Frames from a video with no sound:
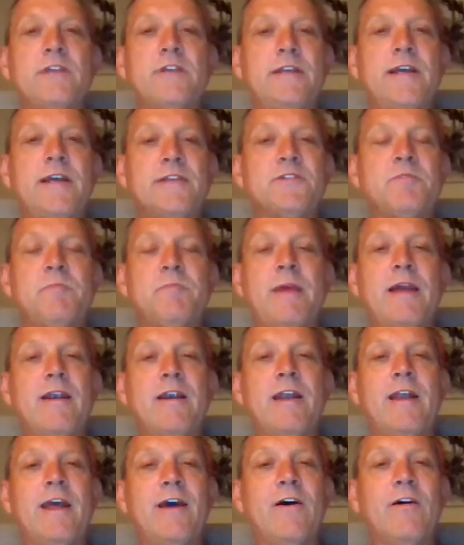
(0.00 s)
It doesn't matter
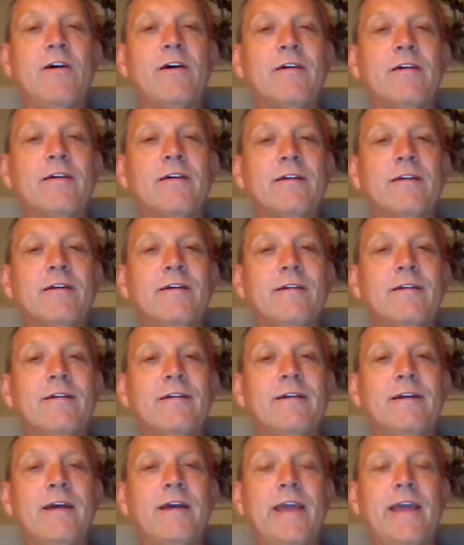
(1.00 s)
now.
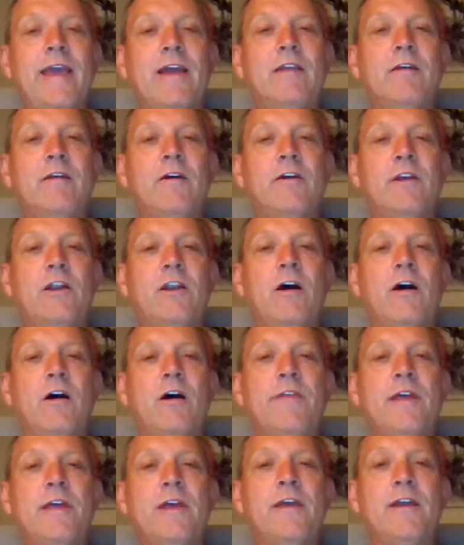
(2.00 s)
Again, I
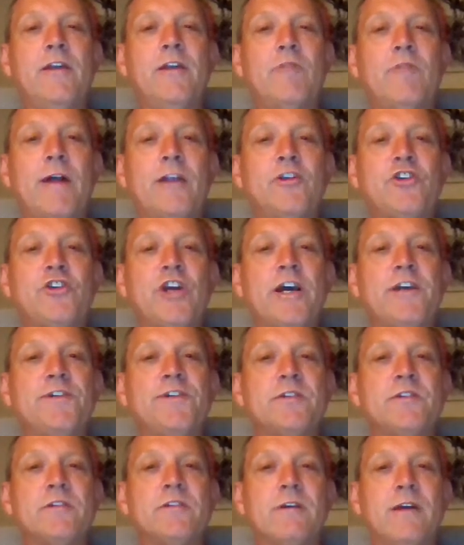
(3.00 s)
think in a run
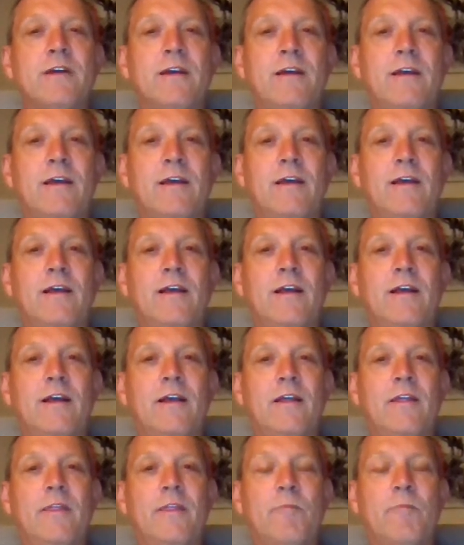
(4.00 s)
chase,
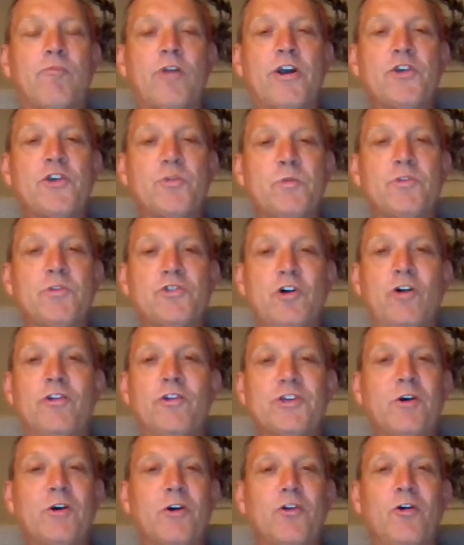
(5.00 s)
the pressure was on,
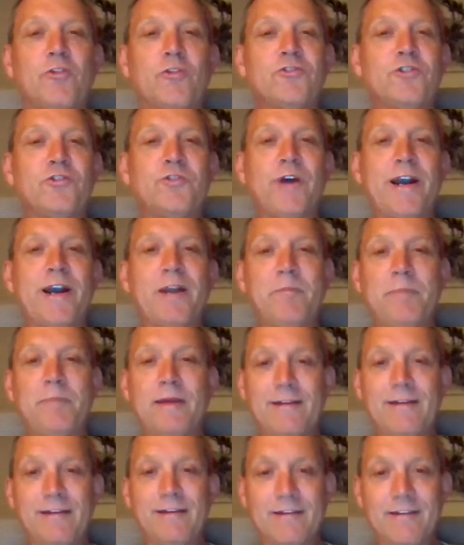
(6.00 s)
so I concentrated
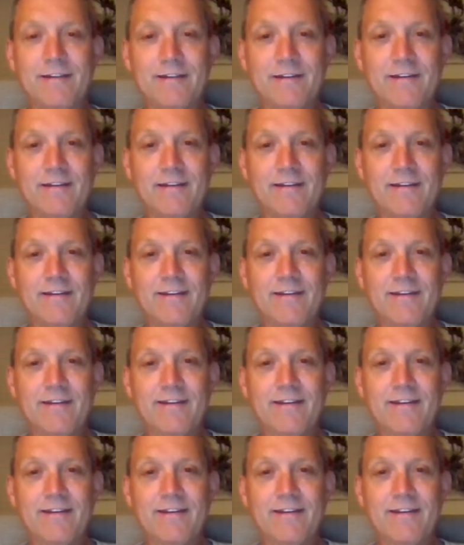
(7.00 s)
better. Mm-hmm.